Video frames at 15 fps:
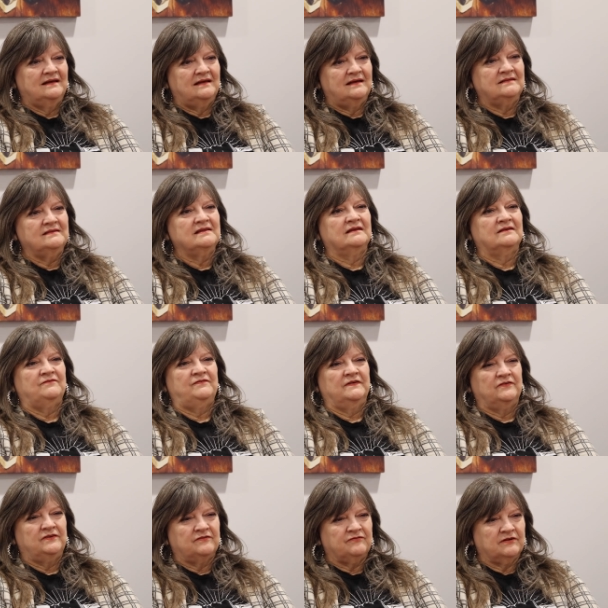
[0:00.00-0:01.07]
and then
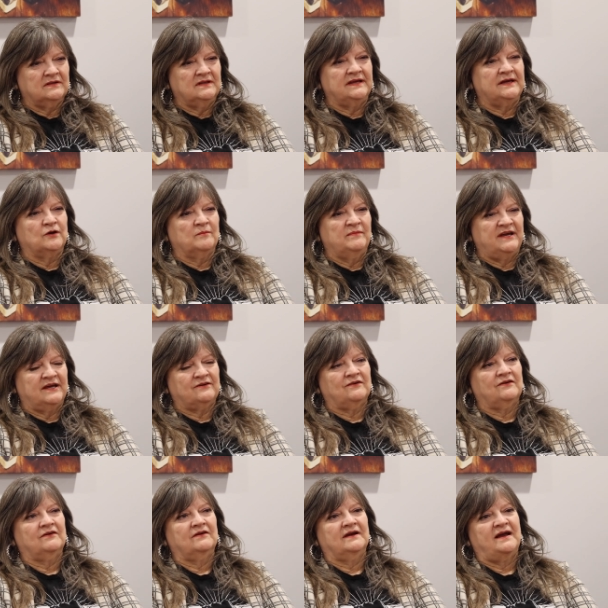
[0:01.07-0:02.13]
feel differently or
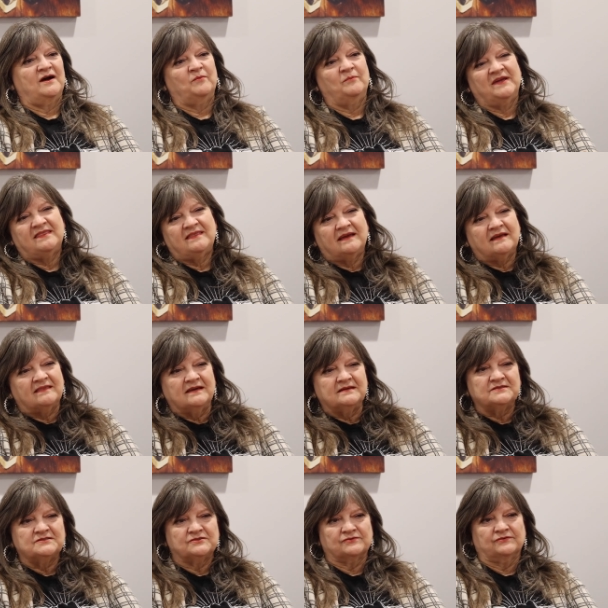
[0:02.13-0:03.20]
better. It helped me think
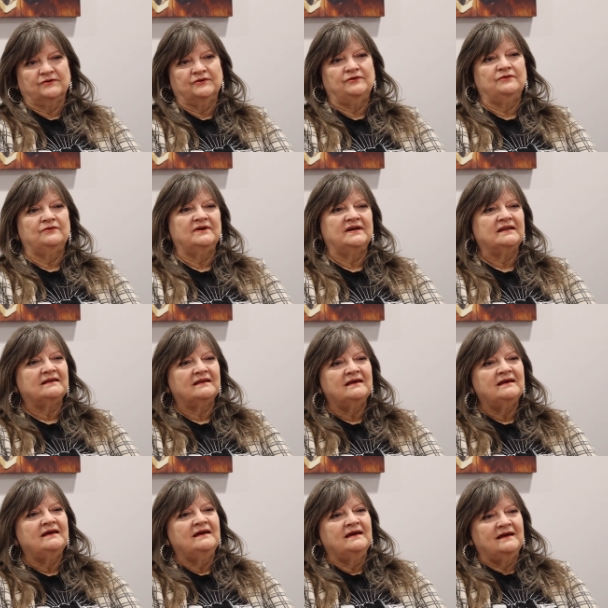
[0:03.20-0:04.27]
things through
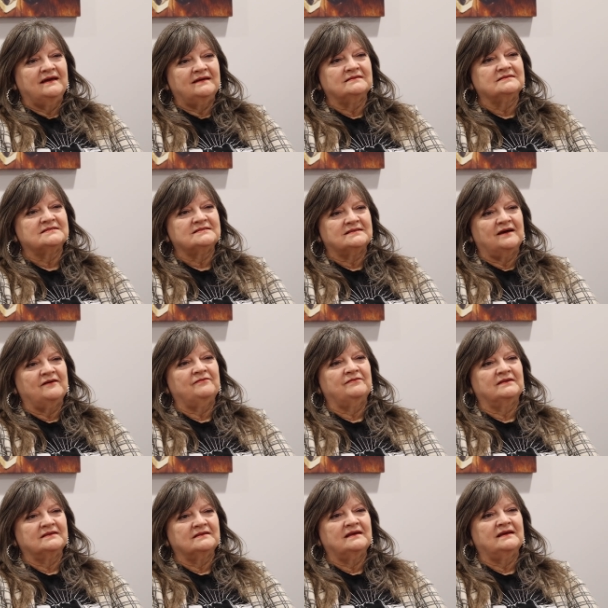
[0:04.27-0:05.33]
and stuff.
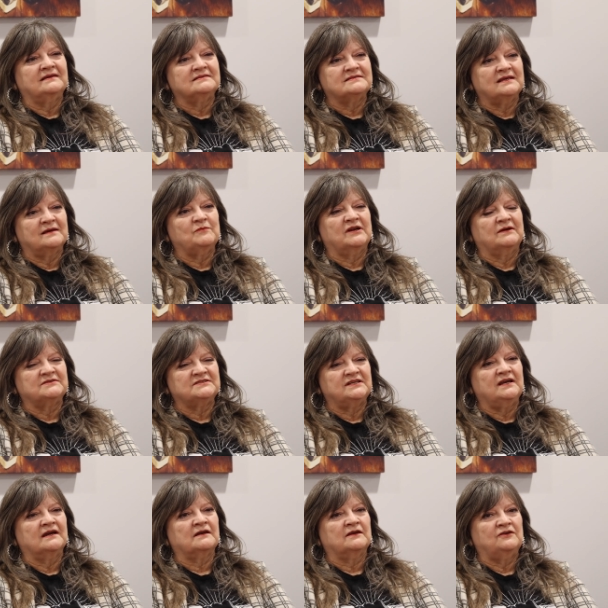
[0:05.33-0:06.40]
And same when I was a
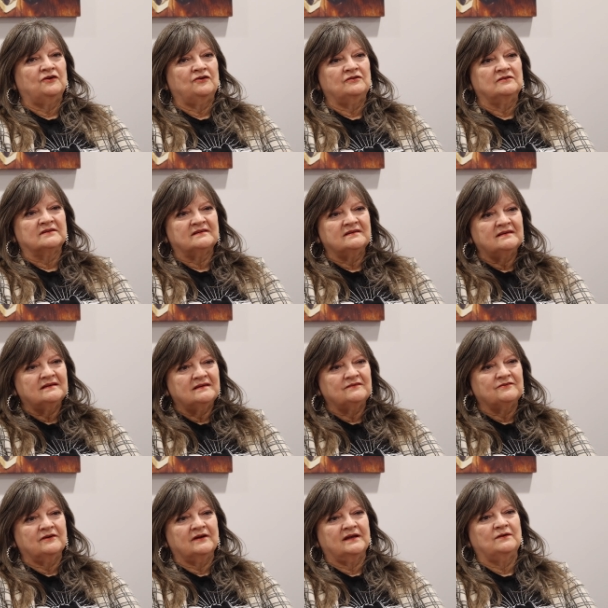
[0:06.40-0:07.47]
young adult
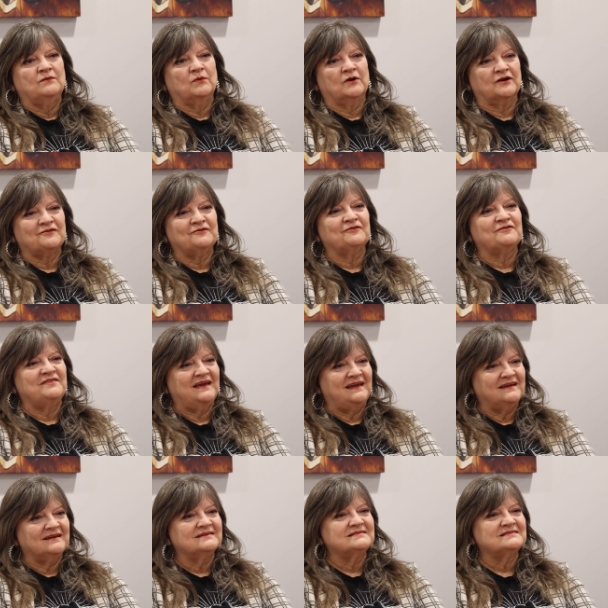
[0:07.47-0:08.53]
and trying to work through
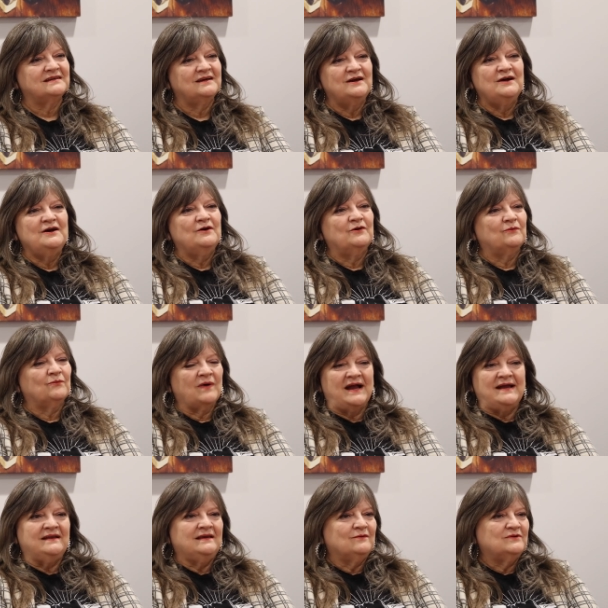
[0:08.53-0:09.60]
things,
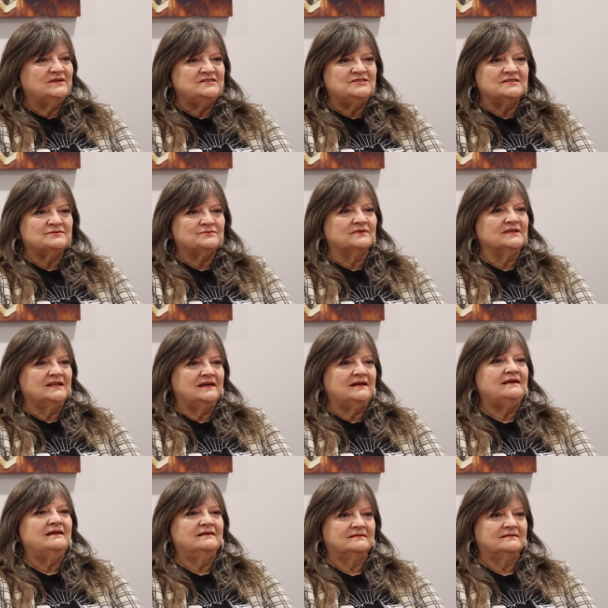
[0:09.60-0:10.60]
writing would just really,